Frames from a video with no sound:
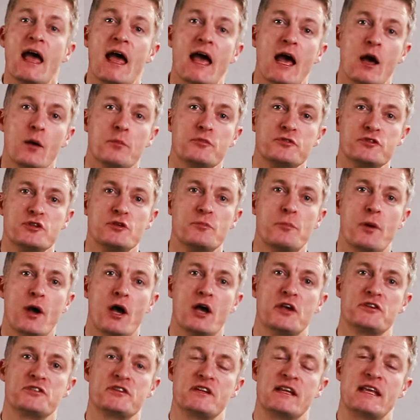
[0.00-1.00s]
helps you
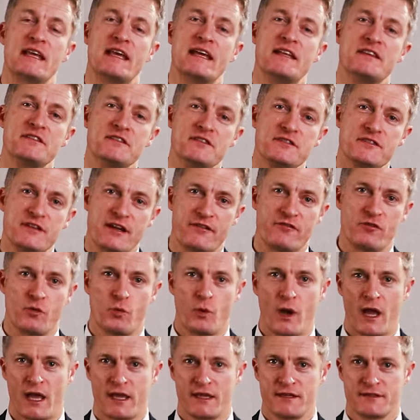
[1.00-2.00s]
personally in several
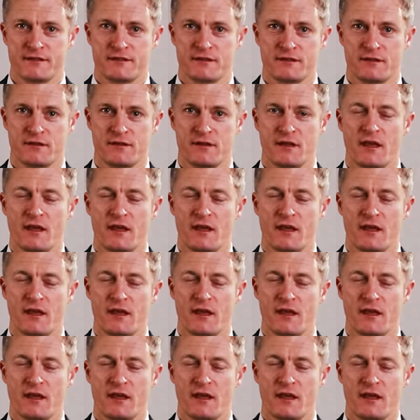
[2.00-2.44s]
ways.